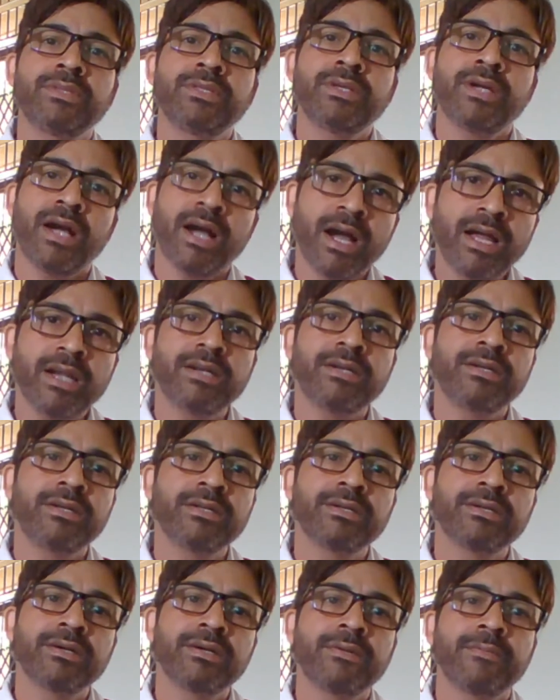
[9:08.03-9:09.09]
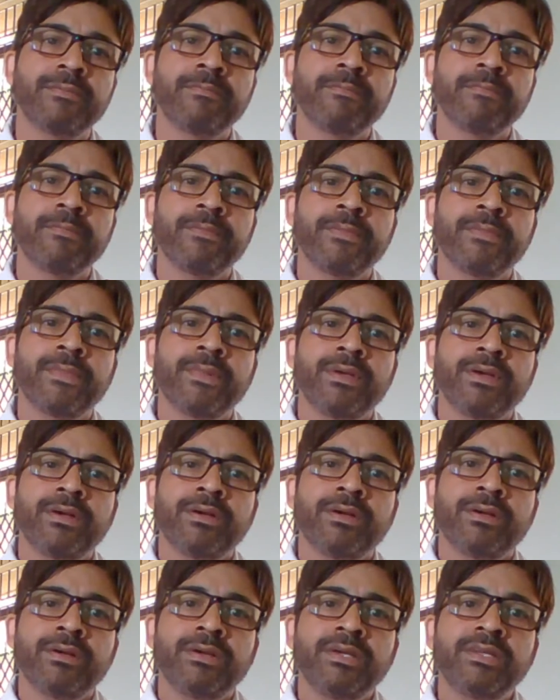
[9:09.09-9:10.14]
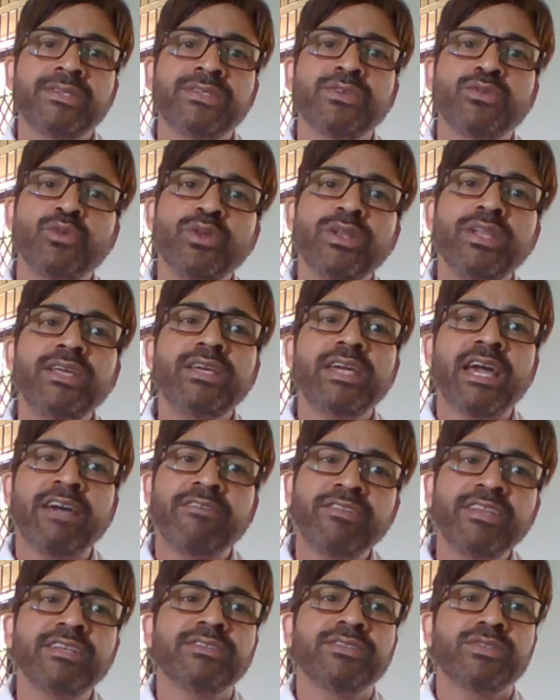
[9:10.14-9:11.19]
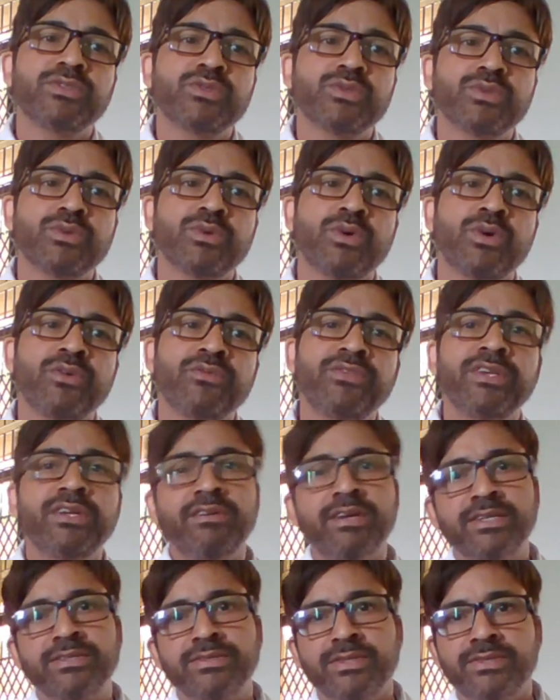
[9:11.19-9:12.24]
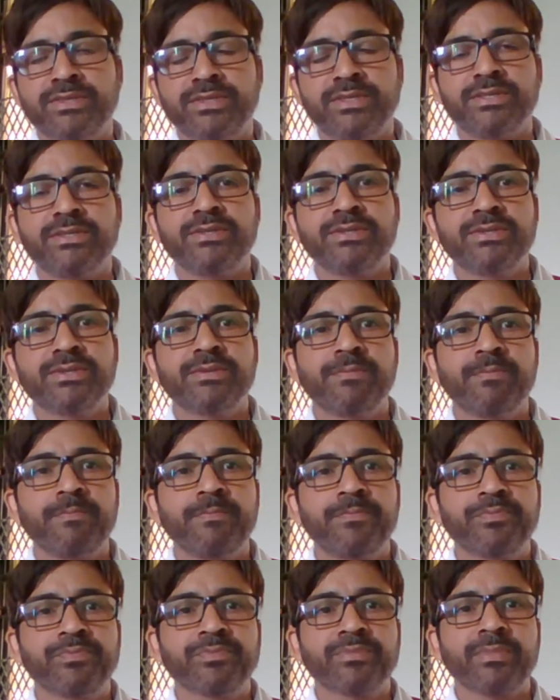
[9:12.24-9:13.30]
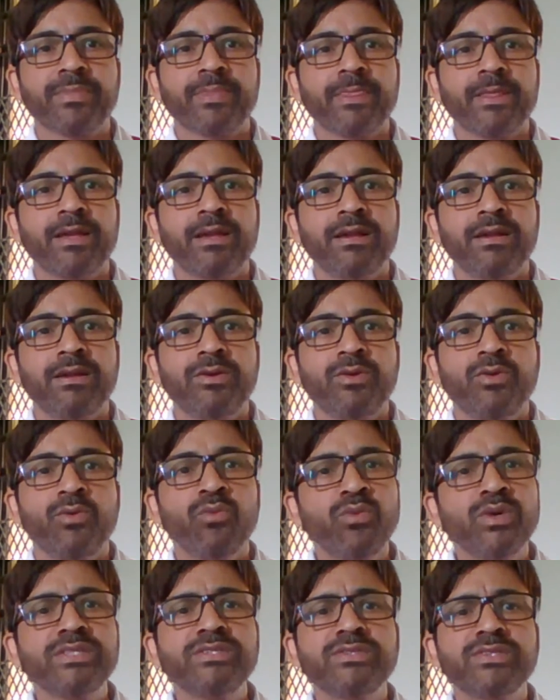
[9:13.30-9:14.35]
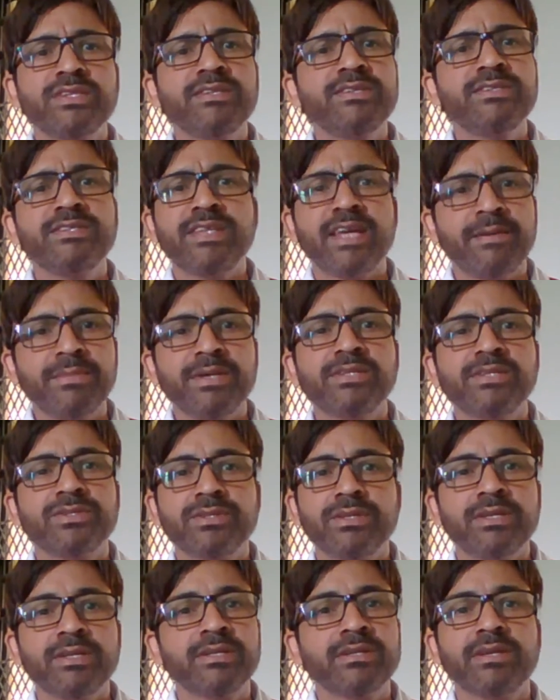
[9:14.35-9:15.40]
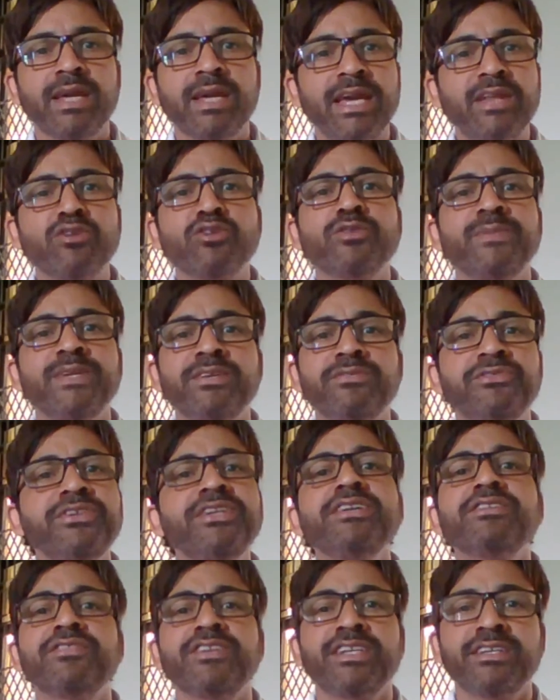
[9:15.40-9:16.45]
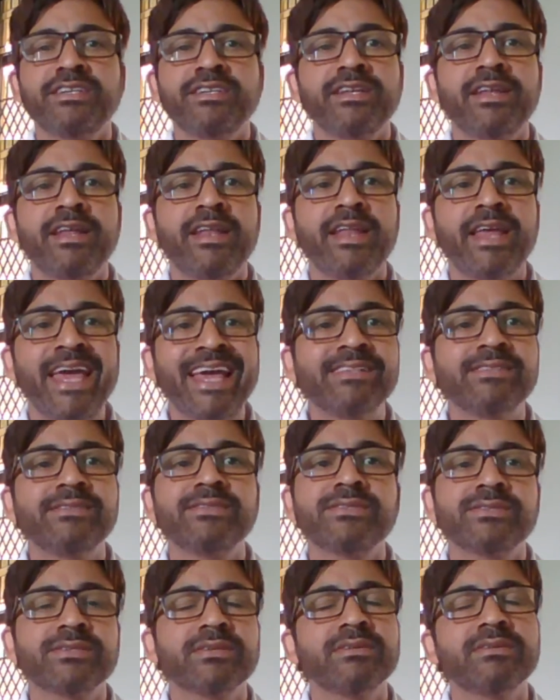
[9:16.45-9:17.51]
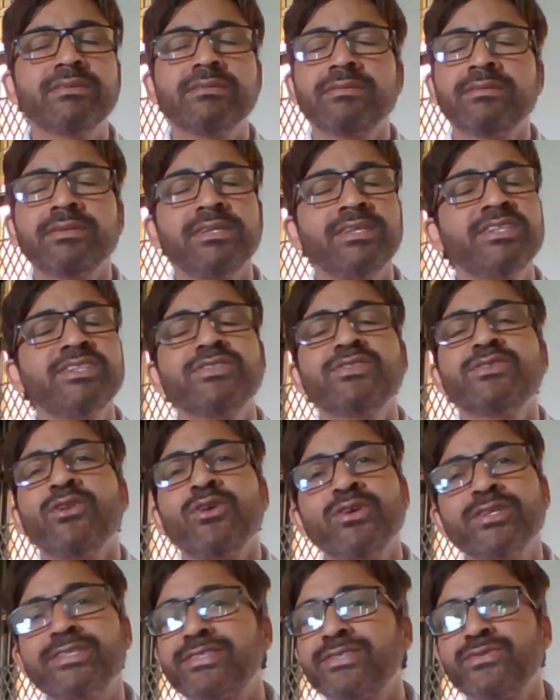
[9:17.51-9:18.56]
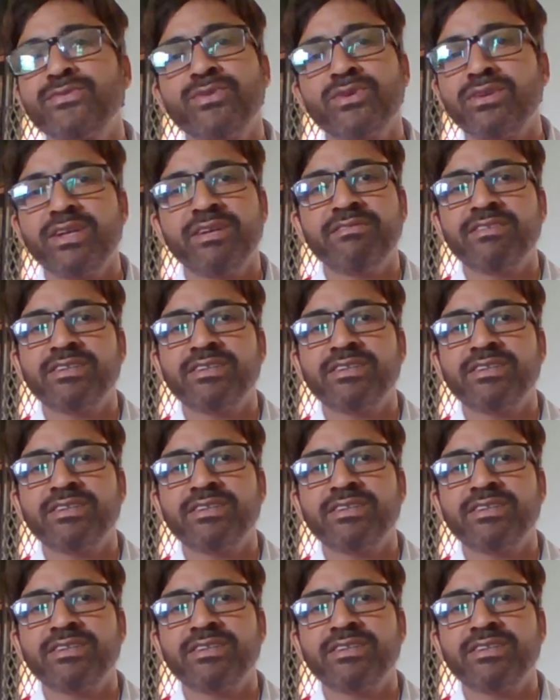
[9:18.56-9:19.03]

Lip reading: art is the only evidence of their existence. Once it is damaged, it cannot be recreated, and hence it is lost forever.